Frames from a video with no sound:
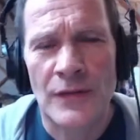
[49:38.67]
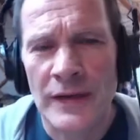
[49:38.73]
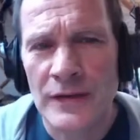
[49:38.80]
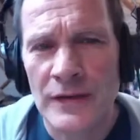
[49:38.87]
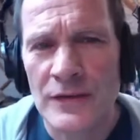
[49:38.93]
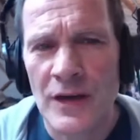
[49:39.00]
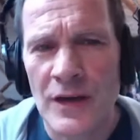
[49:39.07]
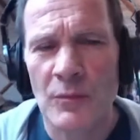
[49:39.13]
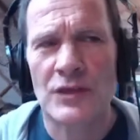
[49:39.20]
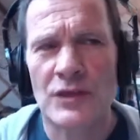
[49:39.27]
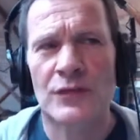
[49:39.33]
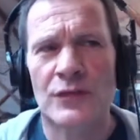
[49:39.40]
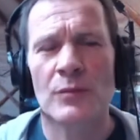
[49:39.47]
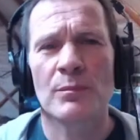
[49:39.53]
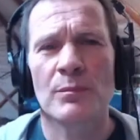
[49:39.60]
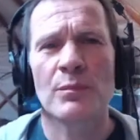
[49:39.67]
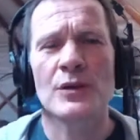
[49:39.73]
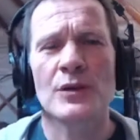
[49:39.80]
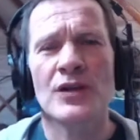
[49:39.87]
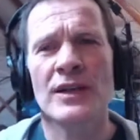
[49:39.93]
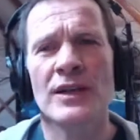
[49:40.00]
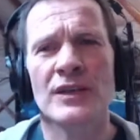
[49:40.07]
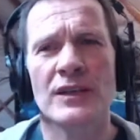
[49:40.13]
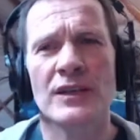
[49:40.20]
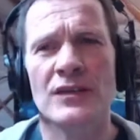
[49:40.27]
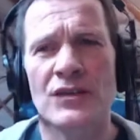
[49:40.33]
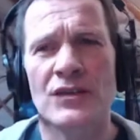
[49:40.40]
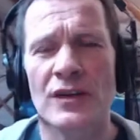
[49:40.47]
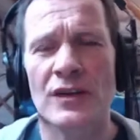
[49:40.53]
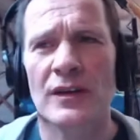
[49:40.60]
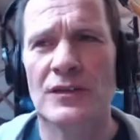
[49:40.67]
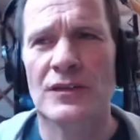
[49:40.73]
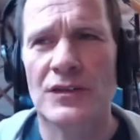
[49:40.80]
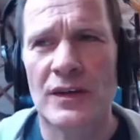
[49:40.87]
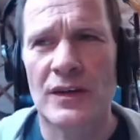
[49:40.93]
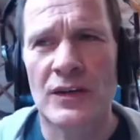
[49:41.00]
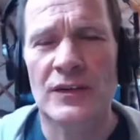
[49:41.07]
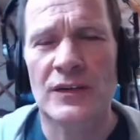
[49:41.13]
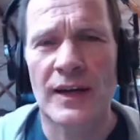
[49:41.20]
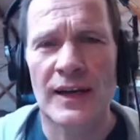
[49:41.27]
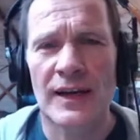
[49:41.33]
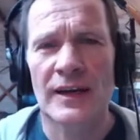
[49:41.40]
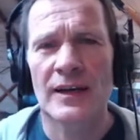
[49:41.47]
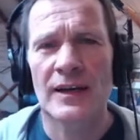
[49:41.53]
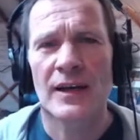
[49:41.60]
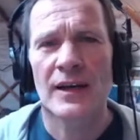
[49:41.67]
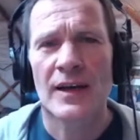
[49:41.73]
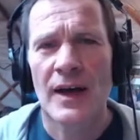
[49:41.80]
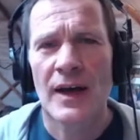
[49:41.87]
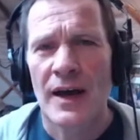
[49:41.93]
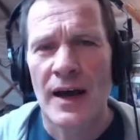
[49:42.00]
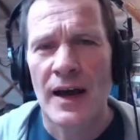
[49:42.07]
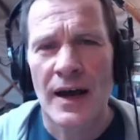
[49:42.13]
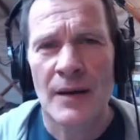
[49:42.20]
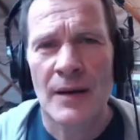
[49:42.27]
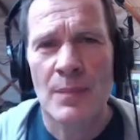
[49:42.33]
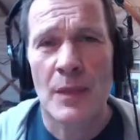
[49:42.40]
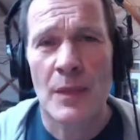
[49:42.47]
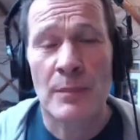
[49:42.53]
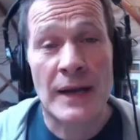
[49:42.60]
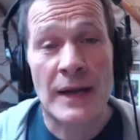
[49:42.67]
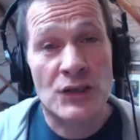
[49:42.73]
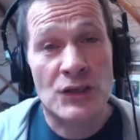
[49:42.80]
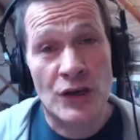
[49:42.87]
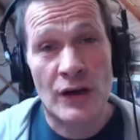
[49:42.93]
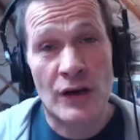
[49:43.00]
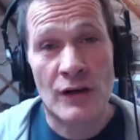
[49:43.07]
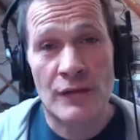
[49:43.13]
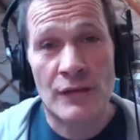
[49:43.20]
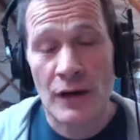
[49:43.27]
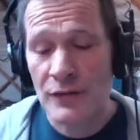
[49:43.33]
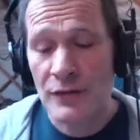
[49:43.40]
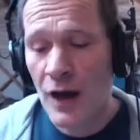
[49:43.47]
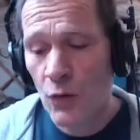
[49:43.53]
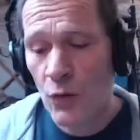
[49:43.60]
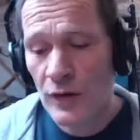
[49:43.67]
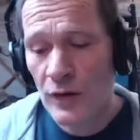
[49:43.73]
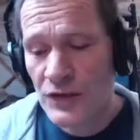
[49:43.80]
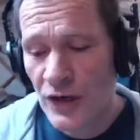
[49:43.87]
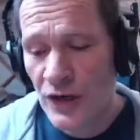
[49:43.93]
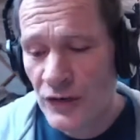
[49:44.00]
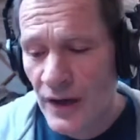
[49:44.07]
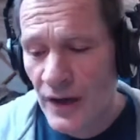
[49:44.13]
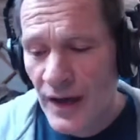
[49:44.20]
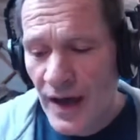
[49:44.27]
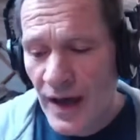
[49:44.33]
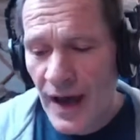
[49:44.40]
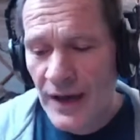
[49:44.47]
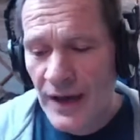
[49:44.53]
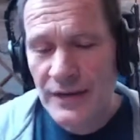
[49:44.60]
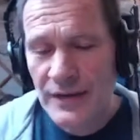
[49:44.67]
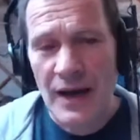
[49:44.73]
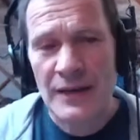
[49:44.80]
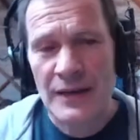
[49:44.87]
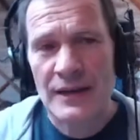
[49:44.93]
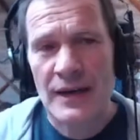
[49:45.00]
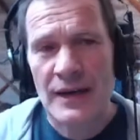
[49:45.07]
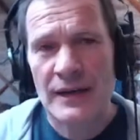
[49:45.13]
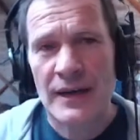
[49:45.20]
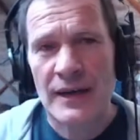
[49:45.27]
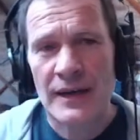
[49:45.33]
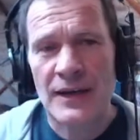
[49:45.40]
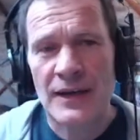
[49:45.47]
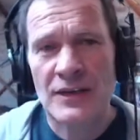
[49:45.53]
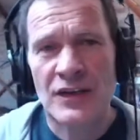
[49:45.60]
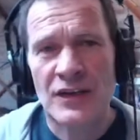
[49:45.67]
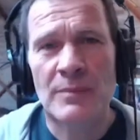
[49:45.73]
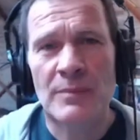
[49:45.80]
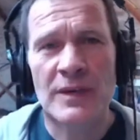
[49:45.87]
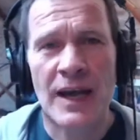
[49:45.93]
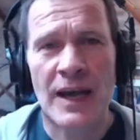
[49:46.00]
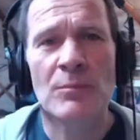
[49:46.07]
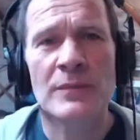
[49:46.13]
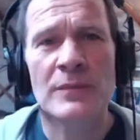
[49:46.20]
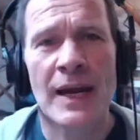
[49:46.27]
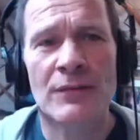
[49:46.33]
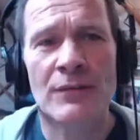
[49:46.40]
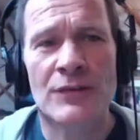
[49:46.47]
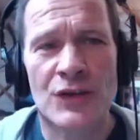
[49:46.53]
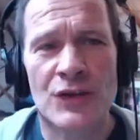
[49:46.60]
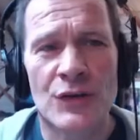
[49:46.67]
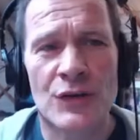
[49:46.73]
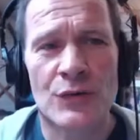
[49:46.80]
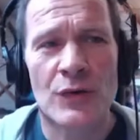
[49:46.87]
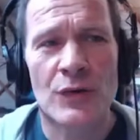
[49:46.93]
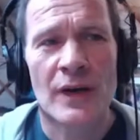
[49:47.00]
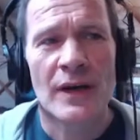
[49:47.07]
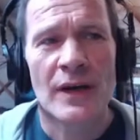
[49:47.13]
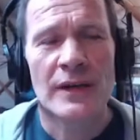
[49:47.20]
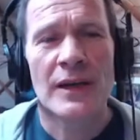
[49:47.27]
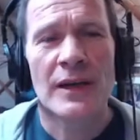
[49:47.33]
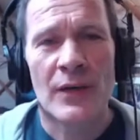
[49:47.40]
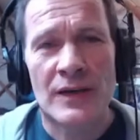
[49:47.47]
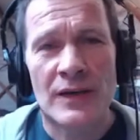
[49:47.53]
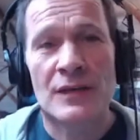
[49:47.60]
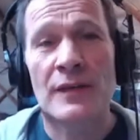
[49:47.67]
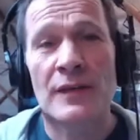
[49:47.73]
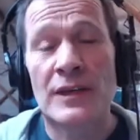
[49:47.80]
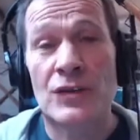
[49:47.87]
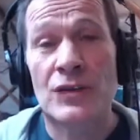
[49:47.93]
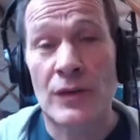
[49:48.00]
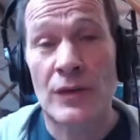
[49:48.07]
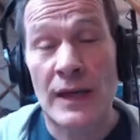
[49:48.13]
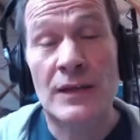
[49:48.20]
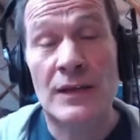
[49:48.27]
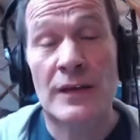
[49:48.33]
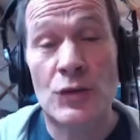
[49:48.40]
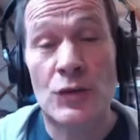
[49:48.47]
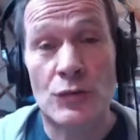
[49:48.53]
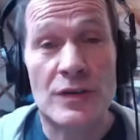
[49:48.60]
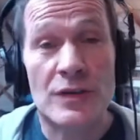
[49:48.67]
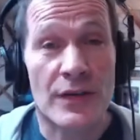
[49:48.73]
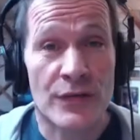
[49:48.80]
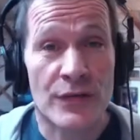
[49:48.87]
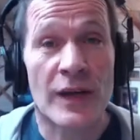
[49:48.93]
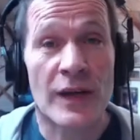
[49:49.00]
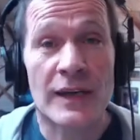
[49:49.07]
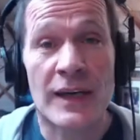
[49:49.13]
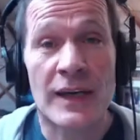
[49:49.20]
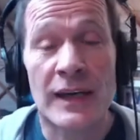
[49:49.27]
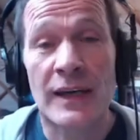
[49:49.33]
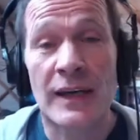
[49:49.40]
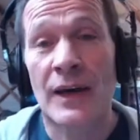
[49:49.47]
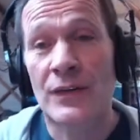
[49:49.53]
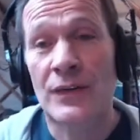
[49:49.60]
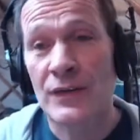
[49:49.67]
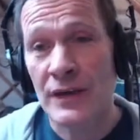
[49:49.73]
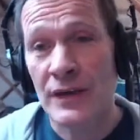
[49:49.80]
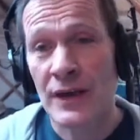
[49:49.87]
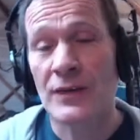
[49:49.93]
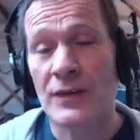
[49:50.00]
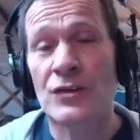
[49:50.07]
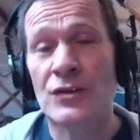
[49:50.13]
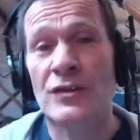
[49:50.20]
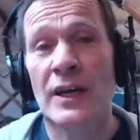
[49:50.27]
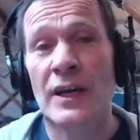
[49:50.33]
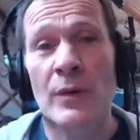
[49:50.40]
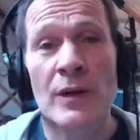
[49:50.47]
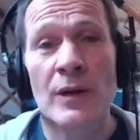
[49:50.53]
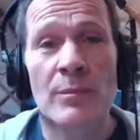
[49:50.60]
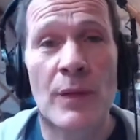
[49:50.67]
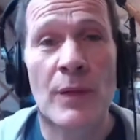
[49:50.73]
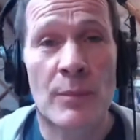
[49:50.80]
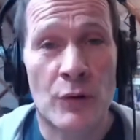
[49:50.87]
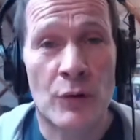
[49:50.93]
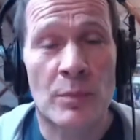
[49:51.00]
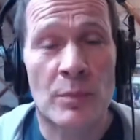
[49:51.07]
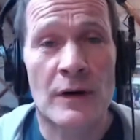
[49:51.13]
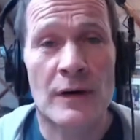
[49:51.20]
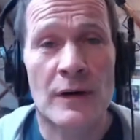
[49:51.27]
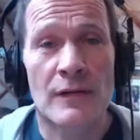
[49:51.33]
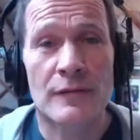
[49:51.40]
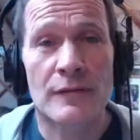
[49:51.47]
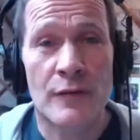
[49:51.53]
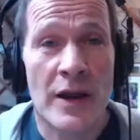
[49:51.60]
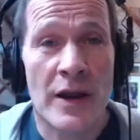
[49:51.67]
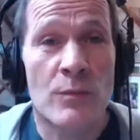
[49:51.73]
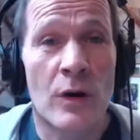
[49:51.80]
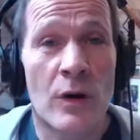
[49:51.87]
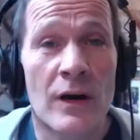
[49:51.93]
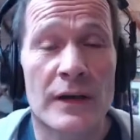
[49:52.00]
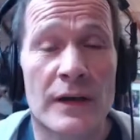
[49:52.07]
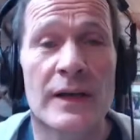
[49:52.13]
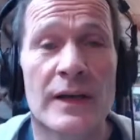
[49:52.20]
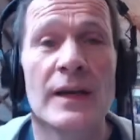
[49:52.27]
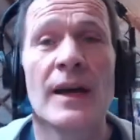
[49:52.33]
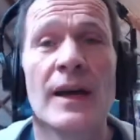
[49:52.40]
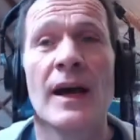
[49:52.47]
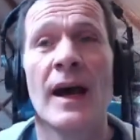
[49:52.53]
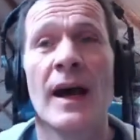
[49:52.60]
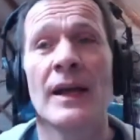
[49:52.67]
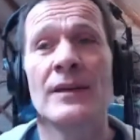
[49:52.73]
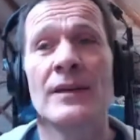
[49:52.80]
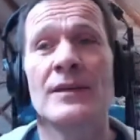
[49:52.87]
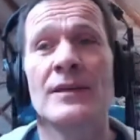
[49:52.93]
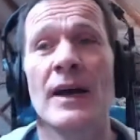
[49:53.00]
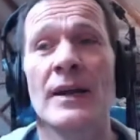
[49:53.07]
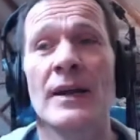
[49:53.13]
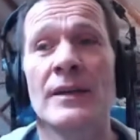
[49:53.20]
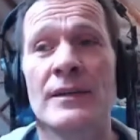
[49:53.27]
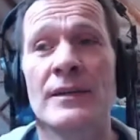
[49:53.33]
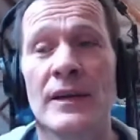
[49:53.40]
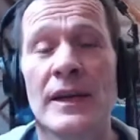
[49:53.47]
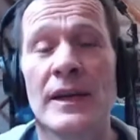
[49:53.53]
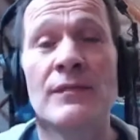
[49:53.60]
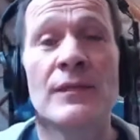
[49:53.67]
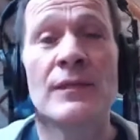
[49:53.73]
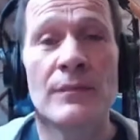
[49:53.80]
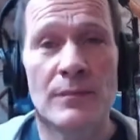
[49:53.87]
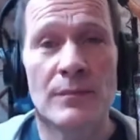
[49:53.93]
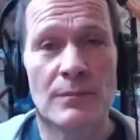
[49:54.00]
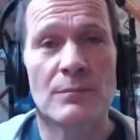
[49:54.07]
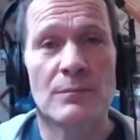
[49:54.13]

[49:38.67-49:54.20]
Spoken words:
thank you so much for presenting such a good, clear picture of the whole issue, and it does seem to come down to individuals thinking, and as you say, with a proper framework and even